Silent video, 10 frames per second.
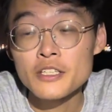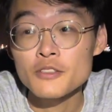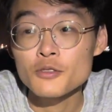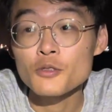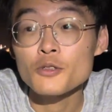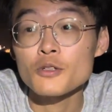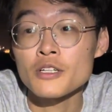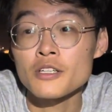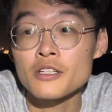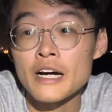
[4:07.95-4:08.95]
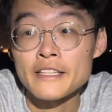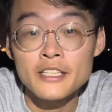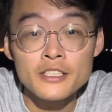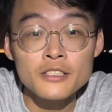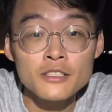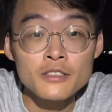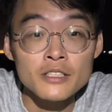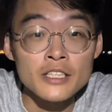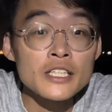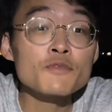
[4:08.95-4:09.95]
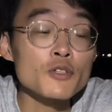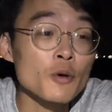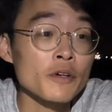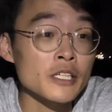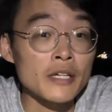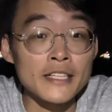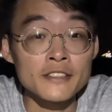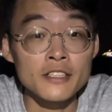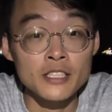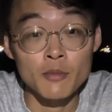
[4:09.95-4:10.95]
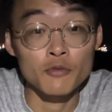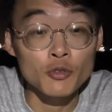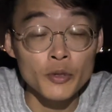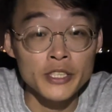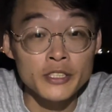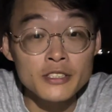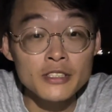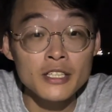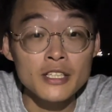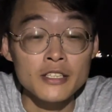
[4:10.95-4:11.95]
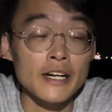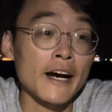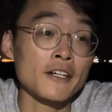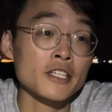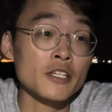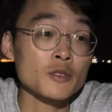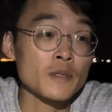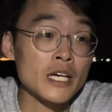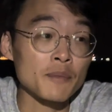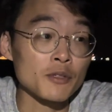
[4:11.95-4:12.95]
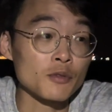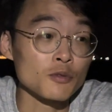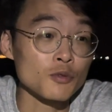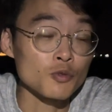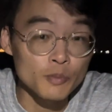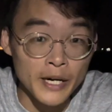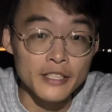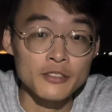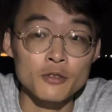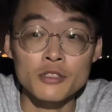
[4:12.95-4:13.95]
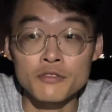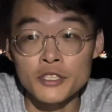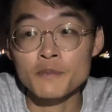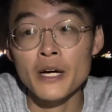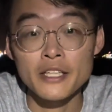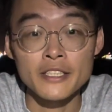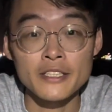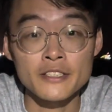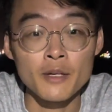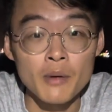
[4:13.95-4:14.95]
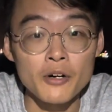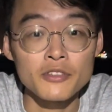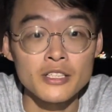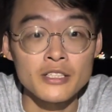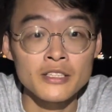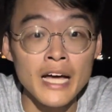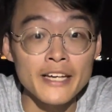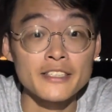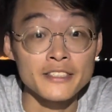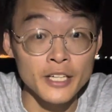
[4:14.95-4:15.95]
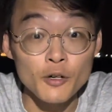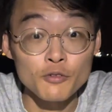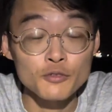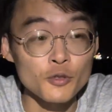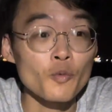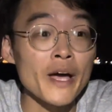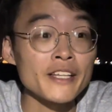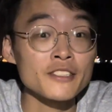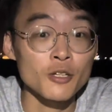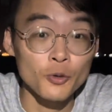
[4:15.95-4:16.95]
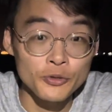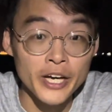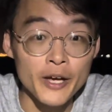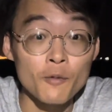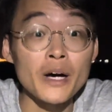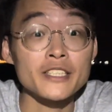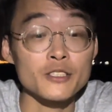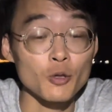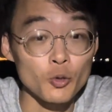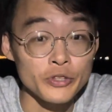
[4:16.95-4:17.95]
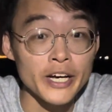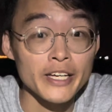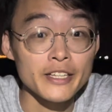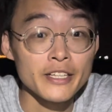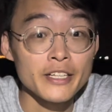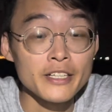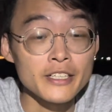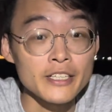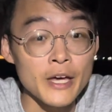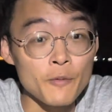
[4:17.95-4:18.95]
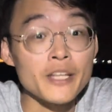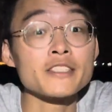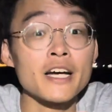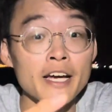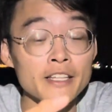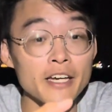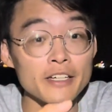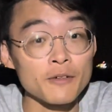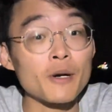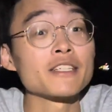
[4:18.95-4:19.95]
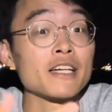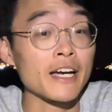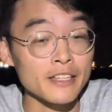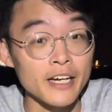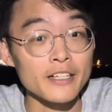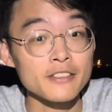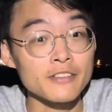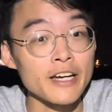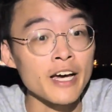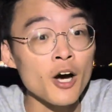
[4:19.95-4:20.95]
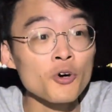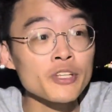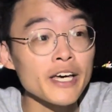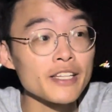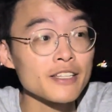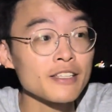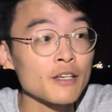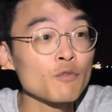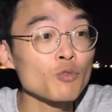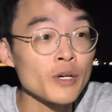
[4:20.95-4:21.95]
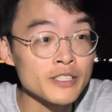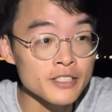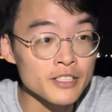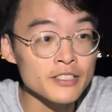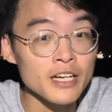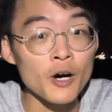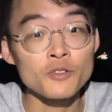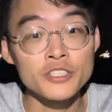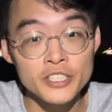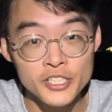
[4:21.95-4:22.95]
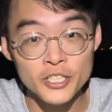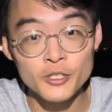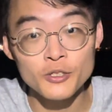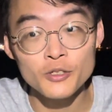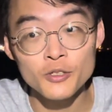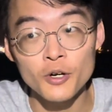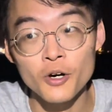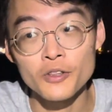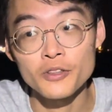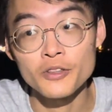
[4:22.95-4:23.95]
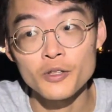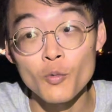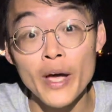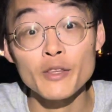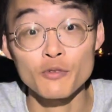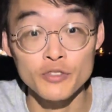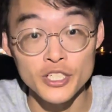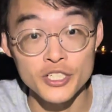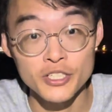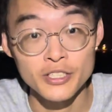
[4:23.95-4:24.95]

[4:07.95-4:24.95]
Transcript: So I think in this video we'll try to answer some of those questions. I'll try to split it up into 2 parts. So the first part is about the tide itself. So when is the low tide, what is the low tide, and when is the high tide, and what is the high tide, right? How that influences our decision on where to fish.